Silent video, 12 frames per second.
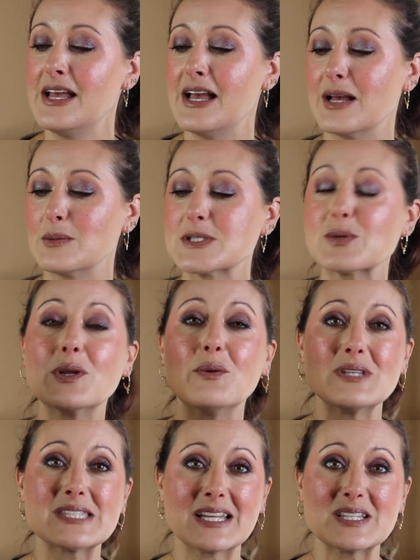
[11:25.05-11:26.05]
Um, so
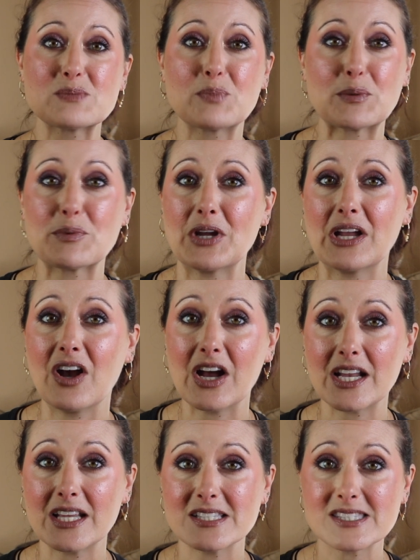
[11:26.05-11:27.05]
anyways, that is Burberry
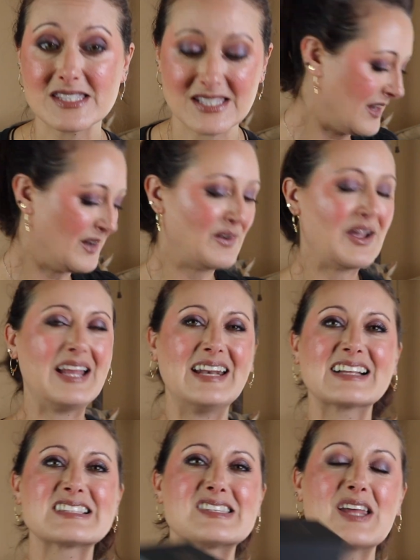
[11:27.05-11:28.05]
Goddess. Okay,
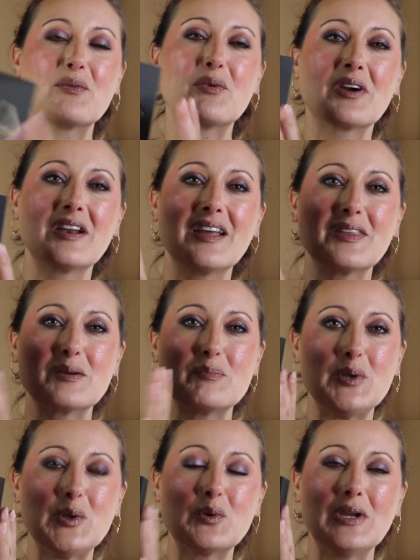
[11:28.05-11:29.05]
next I wore another
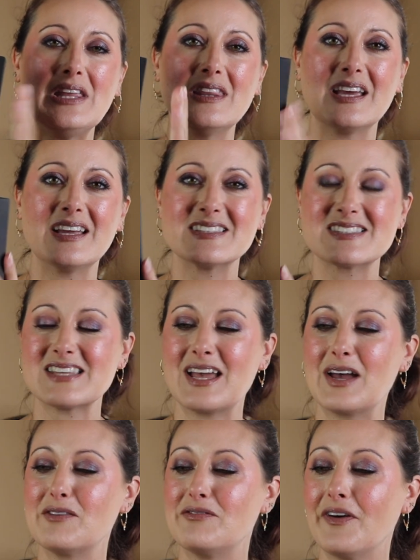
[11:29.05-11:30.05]
beauty that
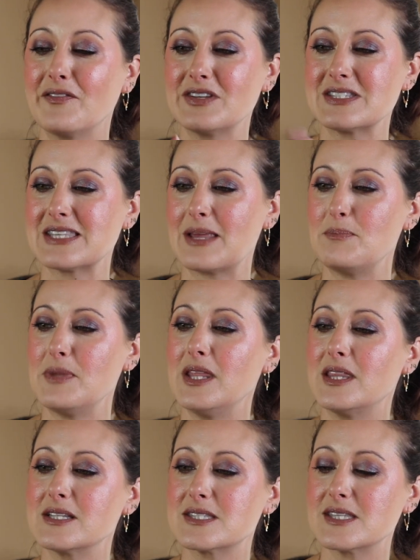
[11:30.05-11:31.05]
uh, Velvet sent me.
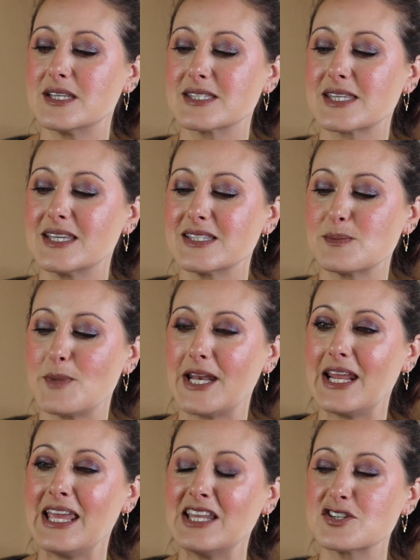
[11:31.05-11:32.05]
This is Kismet
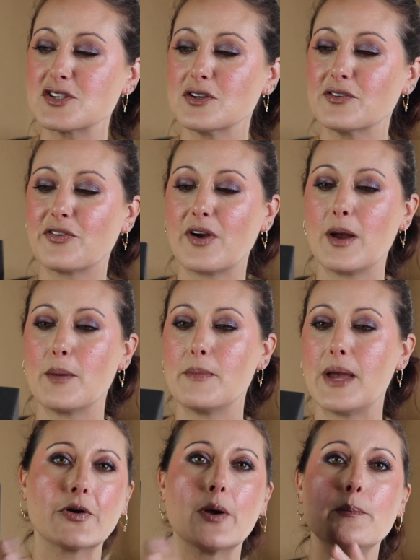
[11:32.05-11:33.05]
Angel from,
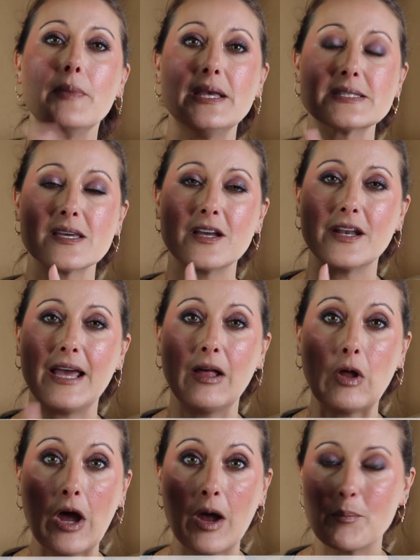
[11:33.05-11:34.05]
from Maison
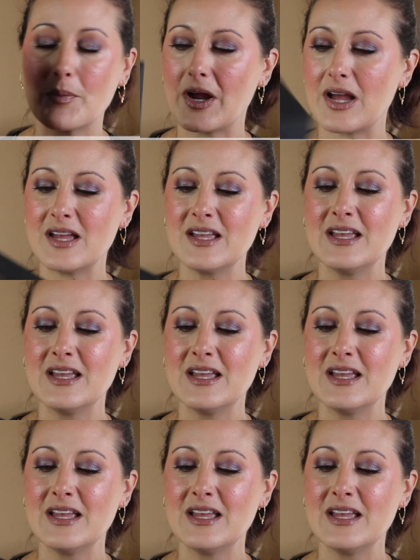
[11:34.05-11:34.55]
Alhambra.